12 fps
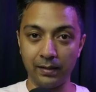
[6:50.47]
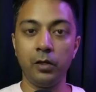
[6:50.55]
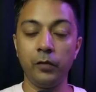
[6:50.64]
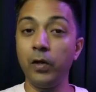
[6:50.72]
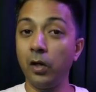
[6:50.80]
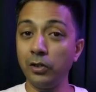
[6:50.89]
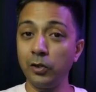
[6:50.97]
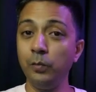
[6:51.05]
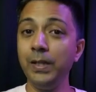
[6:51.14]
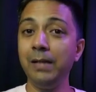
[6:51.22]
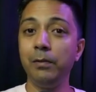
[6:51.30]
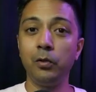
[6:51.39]
You will also
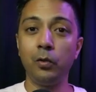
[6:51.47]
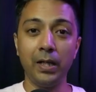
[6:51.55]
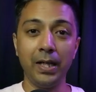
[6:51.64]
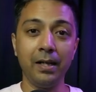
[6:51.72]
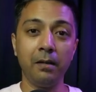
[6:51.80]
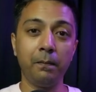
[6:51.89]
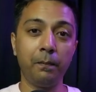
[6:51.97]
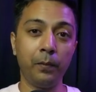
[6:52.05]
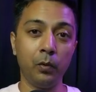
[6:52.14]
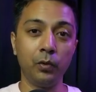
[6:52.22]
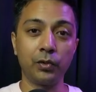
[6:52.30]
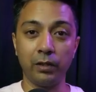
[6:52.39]
be able to clean up
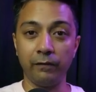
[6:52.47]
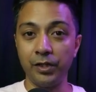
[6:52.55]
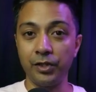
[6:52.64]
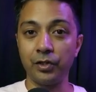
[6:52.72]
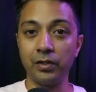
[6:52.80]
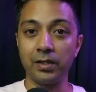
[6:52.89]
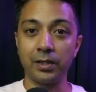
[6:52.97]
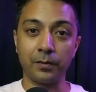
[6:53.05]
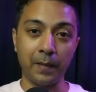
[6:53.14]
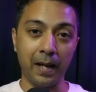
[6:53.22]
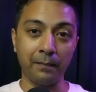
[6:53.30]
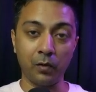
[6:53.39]
post revisions,
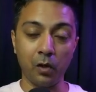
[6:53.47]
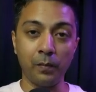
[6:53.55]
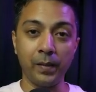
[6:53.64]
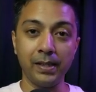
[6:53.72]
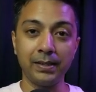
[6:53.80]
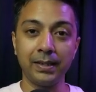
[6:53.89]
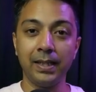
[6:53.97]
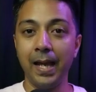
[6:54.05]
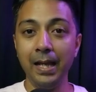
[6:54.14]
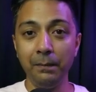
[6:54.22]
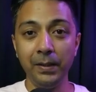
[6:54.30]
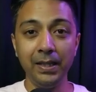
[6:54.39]
spam comments,
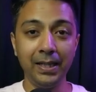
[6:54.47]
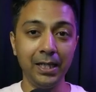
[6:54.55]
helping